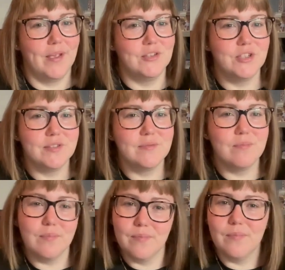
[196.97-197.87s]
just
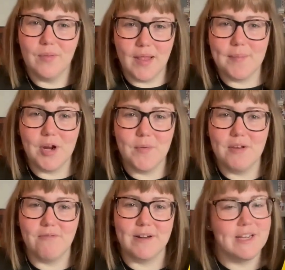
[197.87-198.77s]
let me know when
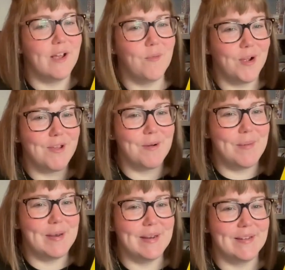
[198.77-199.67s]
you've read it what your
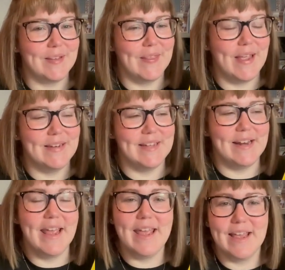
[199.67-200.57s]
opinion is on the
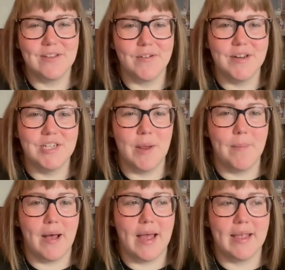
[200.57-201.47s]
ending. It is cringy,
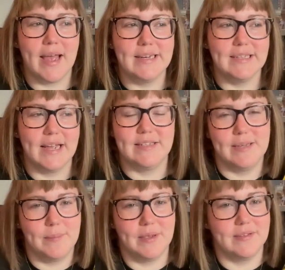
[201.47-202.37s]
but I kind of liked
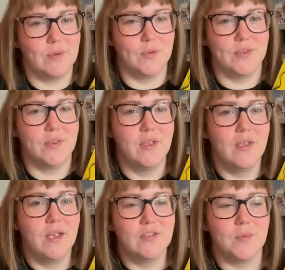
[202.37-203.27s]
it because it wasn't
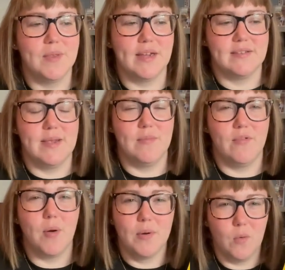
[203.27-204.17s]
something I'd seen
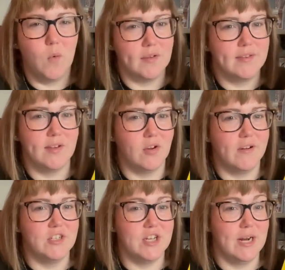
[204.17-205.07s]
before, but it was still
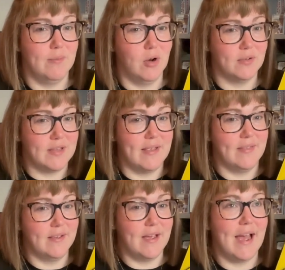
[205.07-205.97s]
cringy, and I'm not
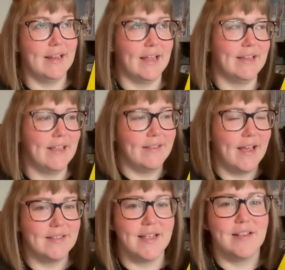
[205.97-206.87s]
saying that I like it in
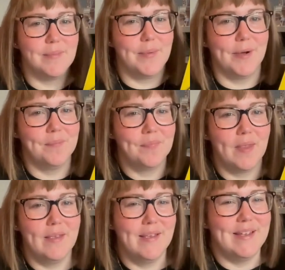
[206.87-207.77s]
that sense, but
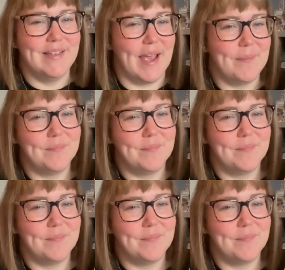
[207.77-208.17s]
yeah.